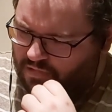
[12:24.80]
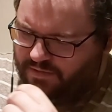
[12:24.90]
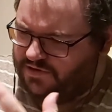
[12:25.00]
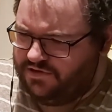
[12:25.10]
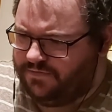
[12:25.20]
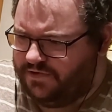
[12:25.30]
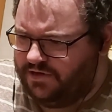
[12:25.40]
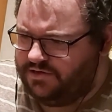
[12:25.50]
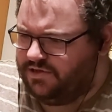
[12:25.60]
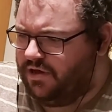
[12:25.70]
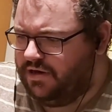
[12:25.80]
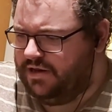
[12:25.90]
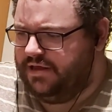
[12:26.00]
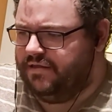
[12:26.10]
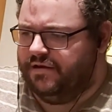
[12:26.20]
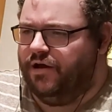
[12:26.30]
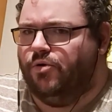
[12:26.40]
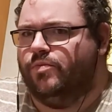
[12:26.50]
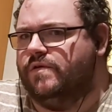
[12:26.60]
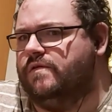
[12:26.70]
Maybe there's something inside here that it
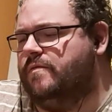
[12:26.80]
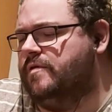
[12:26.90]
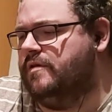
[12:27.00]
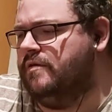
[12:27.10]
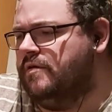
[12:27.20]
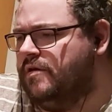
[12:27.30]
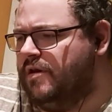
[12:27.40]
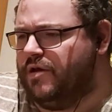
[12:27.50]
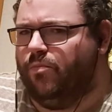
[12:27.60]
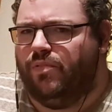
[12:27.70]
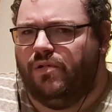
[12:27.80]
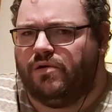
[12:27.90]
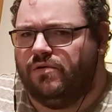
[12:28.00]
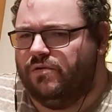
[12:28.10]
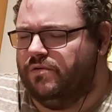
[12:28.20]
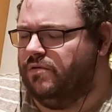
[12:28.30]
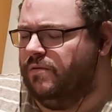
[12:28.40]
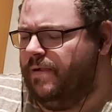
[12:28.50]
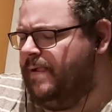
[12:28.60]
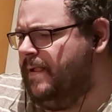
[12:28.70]
opens up then. Like a book or
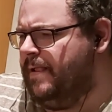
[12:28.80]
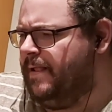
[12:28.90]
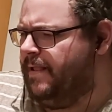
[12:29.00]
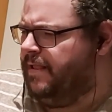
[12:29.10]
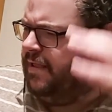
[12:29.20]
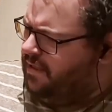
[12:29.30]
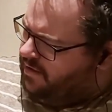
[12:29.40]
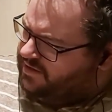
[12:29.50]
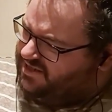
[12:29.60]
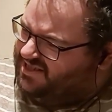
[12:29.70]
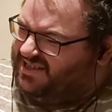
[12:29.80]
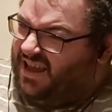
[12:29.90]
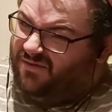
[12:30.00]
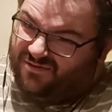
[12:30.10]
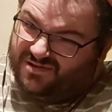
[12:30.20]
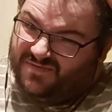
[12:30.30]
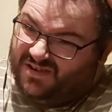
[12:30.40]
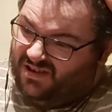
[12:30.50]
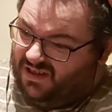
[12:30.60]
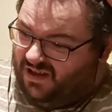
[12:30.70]
like a safe or
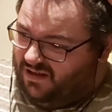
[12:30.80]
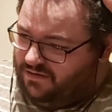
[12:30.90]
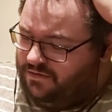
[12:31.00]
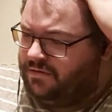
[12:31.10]
something like that.